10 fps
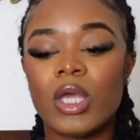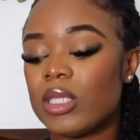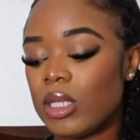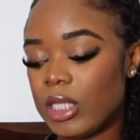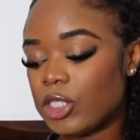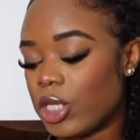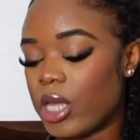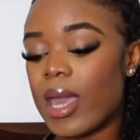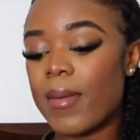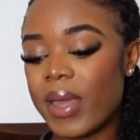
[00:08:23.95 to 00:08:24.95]
they're
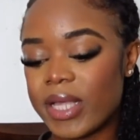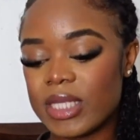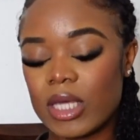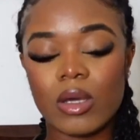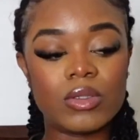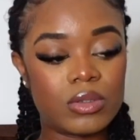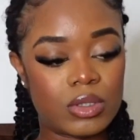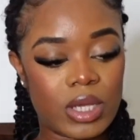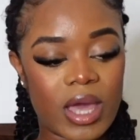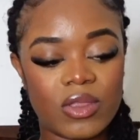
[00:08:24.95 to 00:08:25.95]
literally amazing
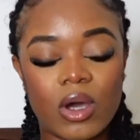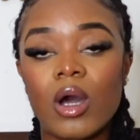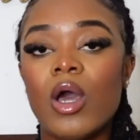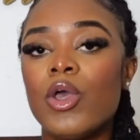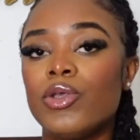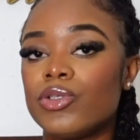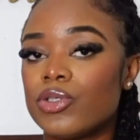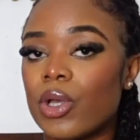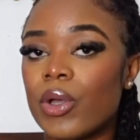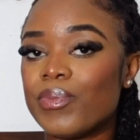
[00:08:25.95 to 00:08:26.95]
together
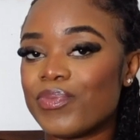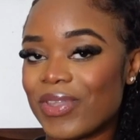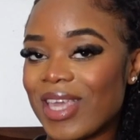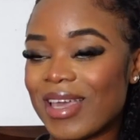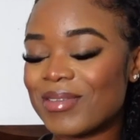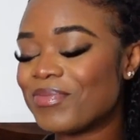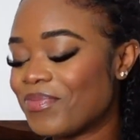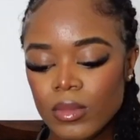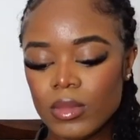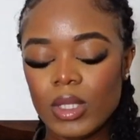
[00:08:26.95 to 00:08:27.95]
so yeah
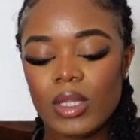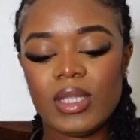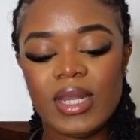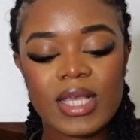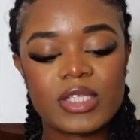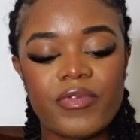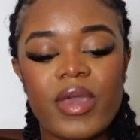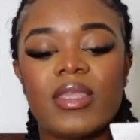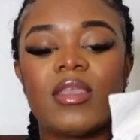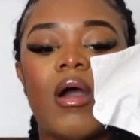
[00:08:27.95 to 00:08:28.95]
the next
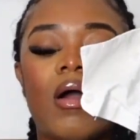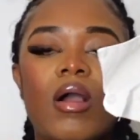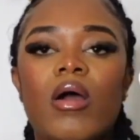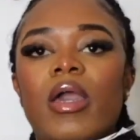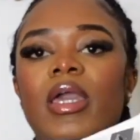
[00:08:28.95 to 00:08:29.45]
thing that i got